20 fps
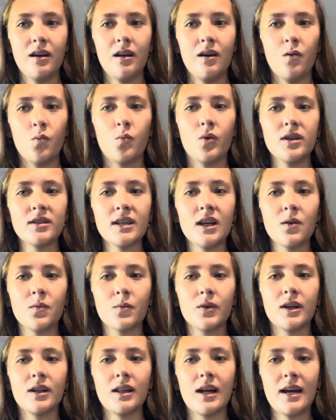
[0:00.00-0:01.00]
Once I
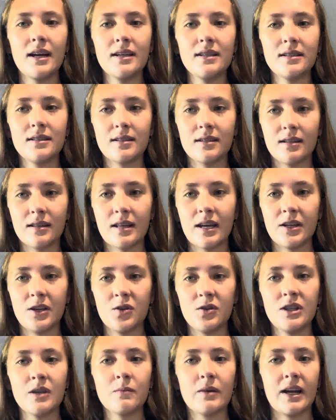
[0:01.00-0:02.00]
realized that
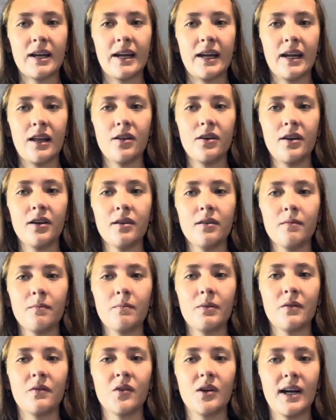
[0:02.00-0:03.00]
using my inhaler
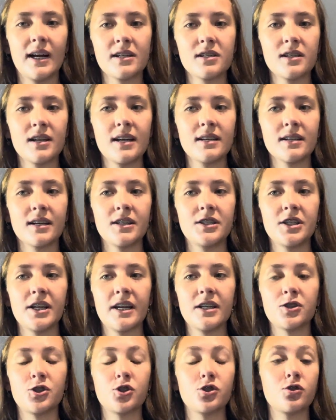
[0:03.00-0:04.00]
before exercise could
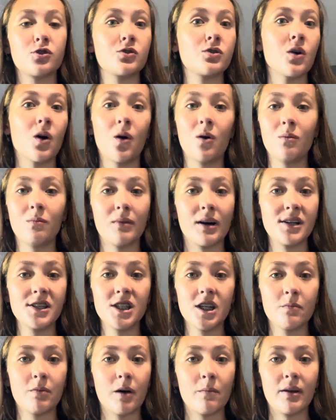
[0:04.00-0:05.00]
change so much
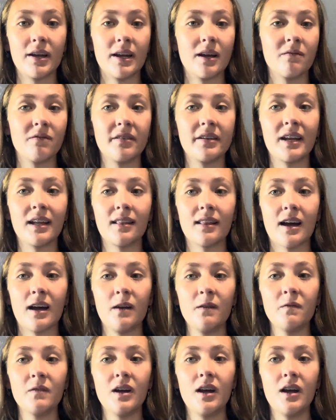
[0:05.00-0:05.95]
about my everyday life,